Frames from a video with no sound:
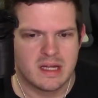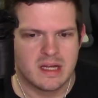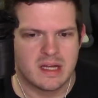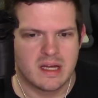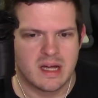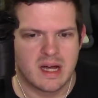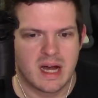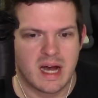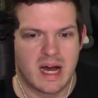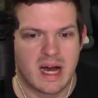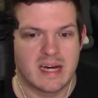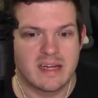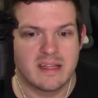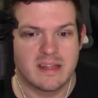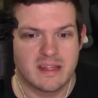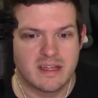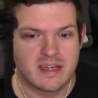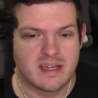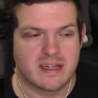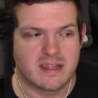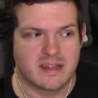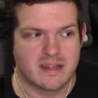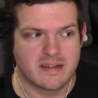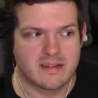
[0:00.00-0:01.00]
I
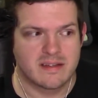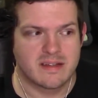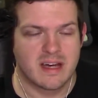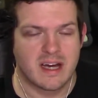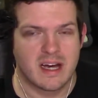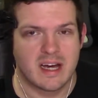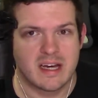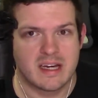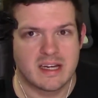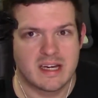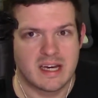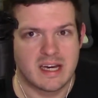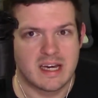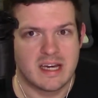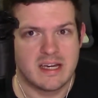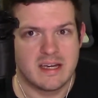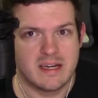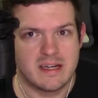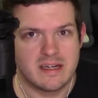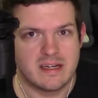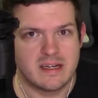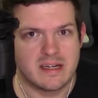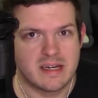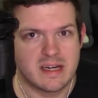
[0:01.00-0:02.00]
think this guy,
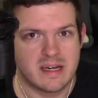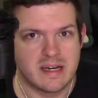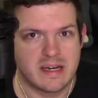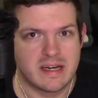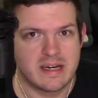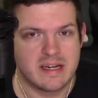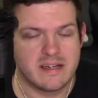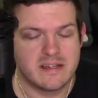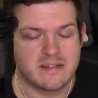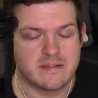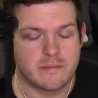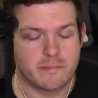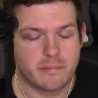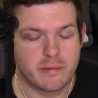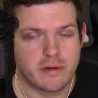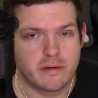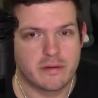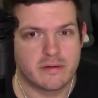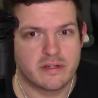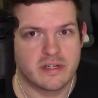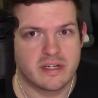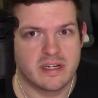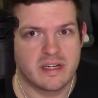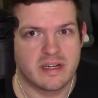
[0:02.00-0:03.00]
he's
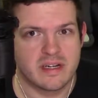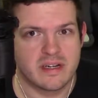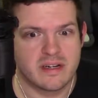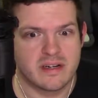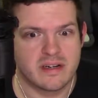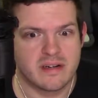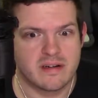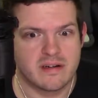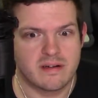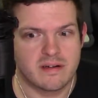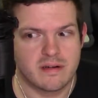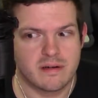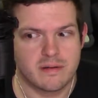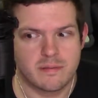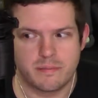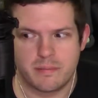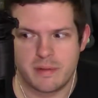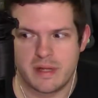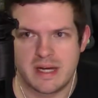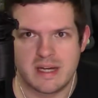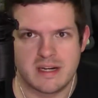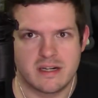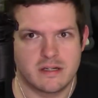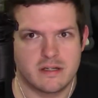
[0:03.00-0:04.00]
approaching
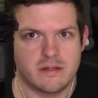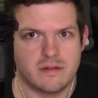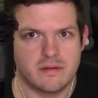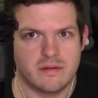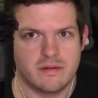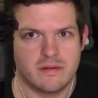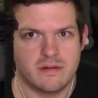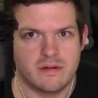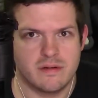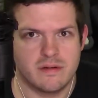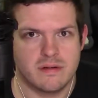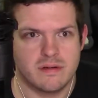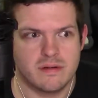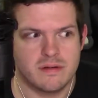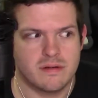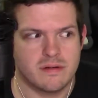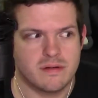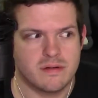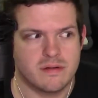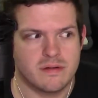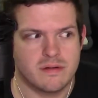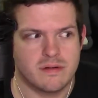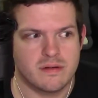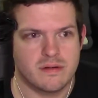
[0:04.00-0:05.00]
platitude
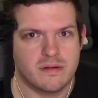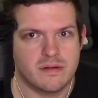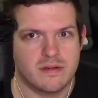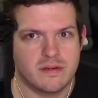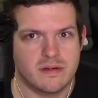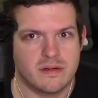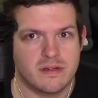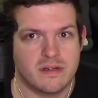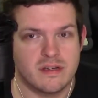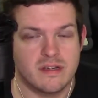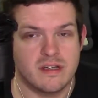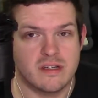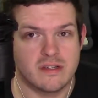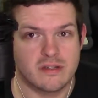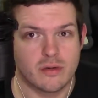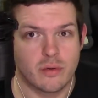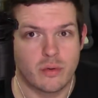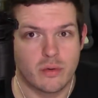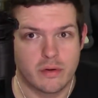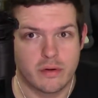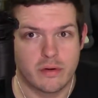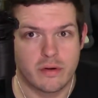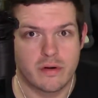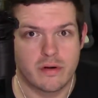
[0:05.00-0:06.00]

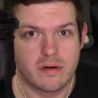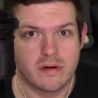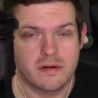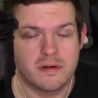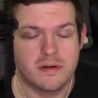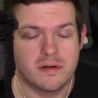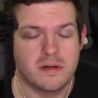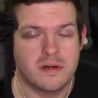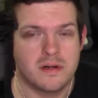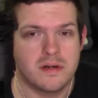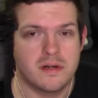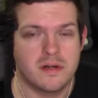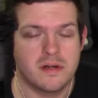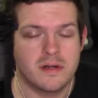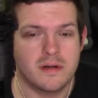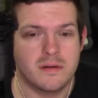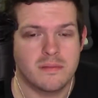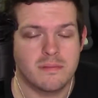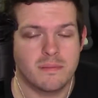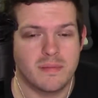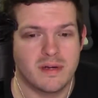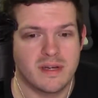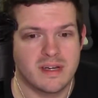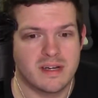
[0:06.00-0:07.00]
disorder
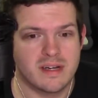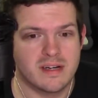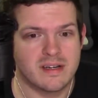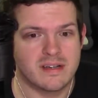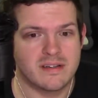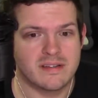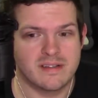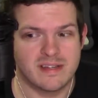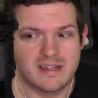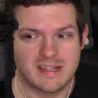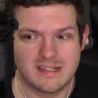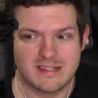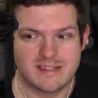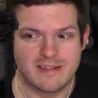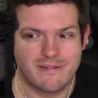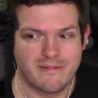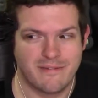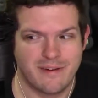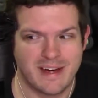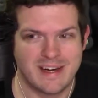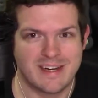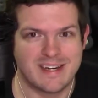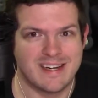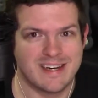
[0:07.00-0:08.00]
because it's
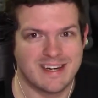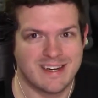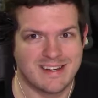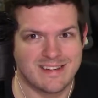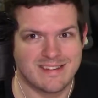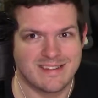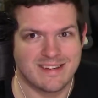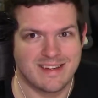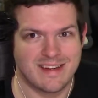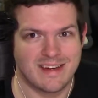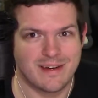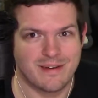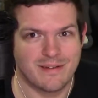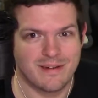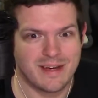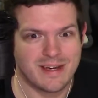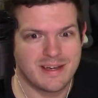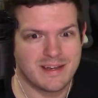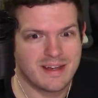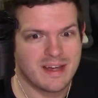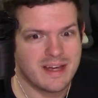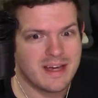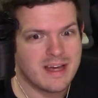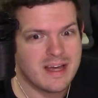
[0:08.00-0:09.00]
affecting his life.
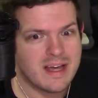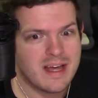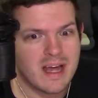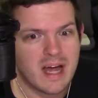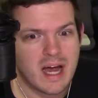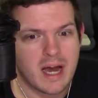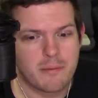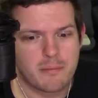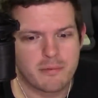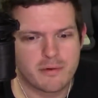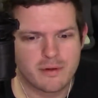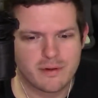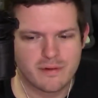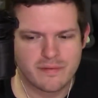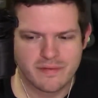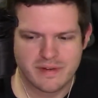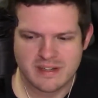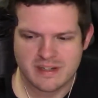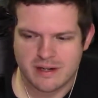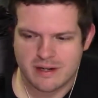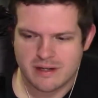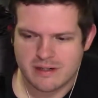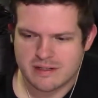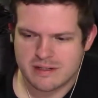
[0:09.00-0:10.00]
I wonder if he
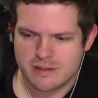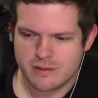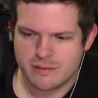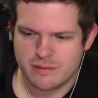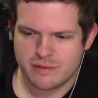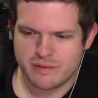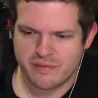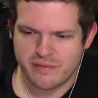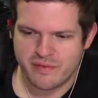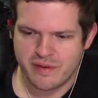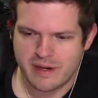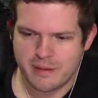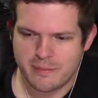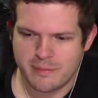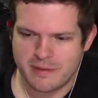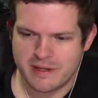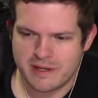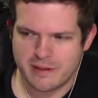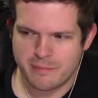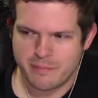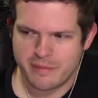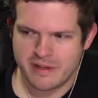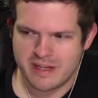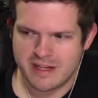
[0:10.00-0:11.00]
talks to his family
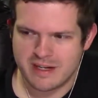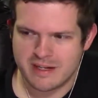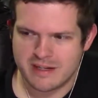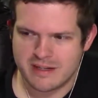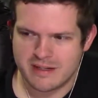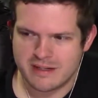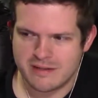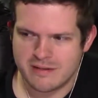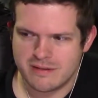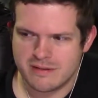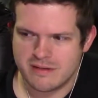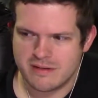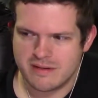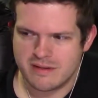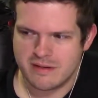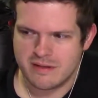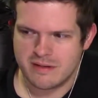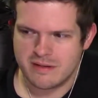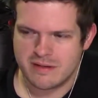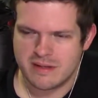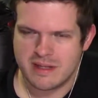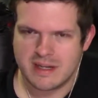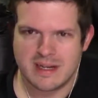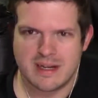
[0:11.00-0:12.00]
in platitudes,
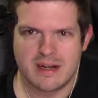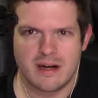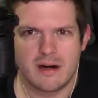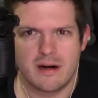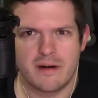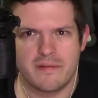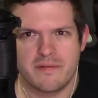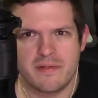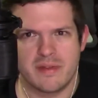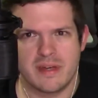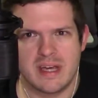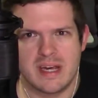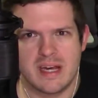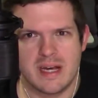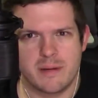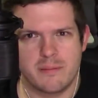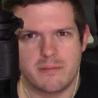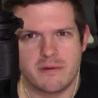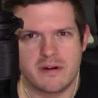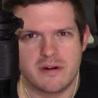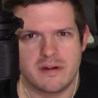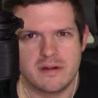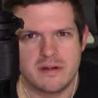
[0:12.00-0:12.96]
like off the camera.